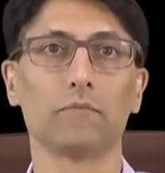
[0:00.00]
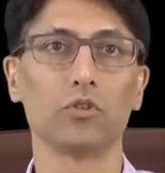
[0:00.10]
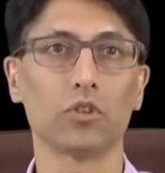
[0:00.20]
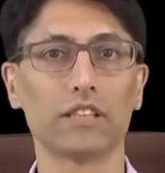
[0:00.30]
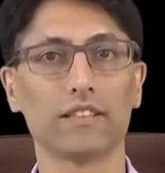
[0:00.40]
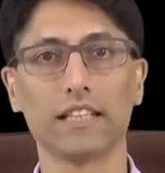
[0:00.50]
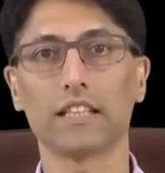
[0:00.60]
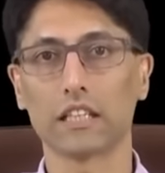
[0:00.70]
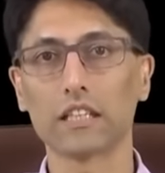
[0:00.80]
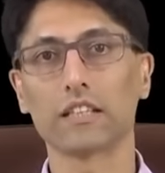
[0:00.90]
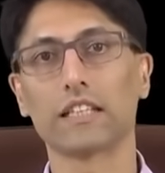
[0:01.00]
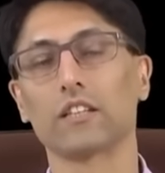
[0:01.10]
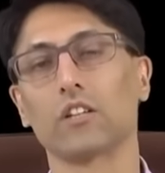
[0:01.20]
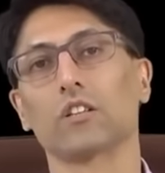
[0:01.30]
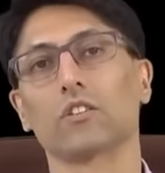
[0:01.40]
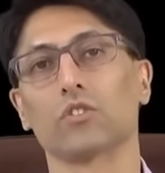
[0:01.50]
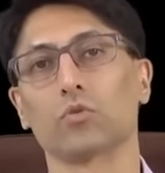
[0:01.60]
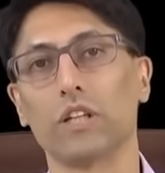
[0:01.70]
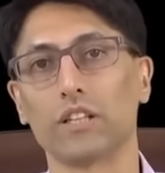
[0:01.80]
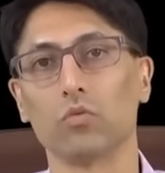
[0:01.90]
So you can see clearly that Article
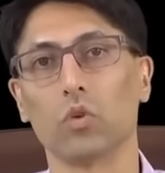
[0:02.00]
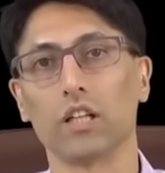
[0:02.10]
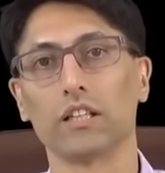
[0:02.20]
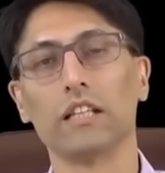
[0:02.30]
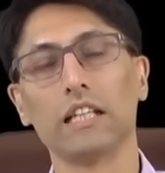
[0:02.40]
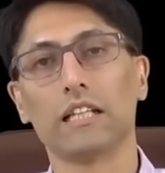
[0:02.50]
21